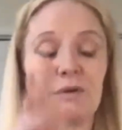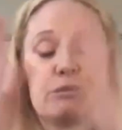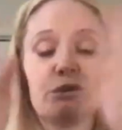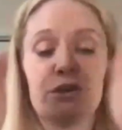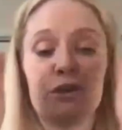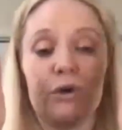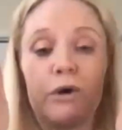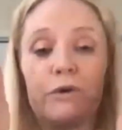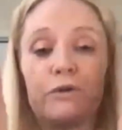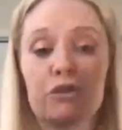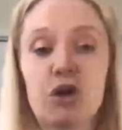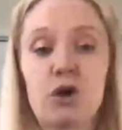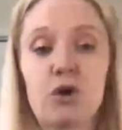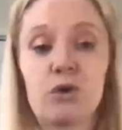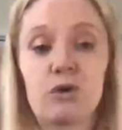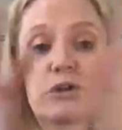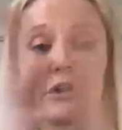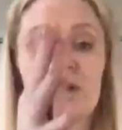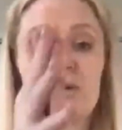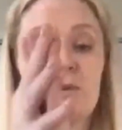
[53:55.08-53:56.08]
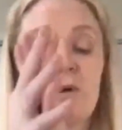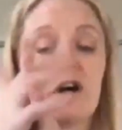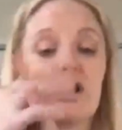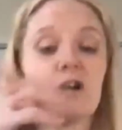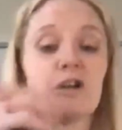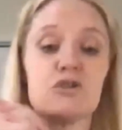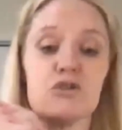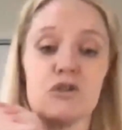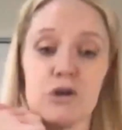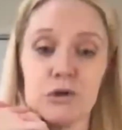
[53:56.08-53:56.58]
So totally want
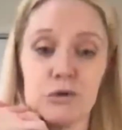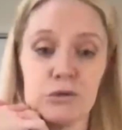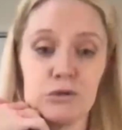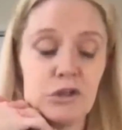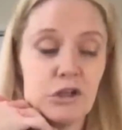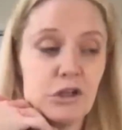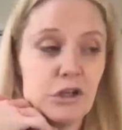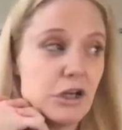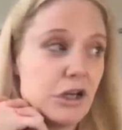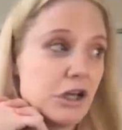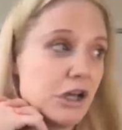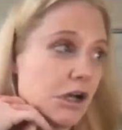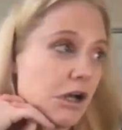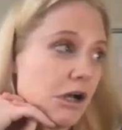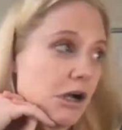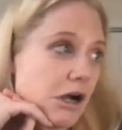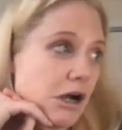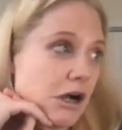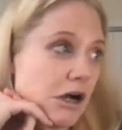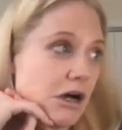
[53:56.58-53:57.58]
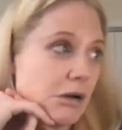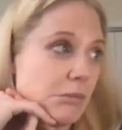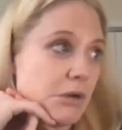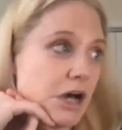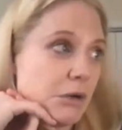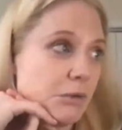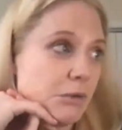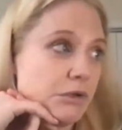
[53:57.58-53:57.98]
a drone. I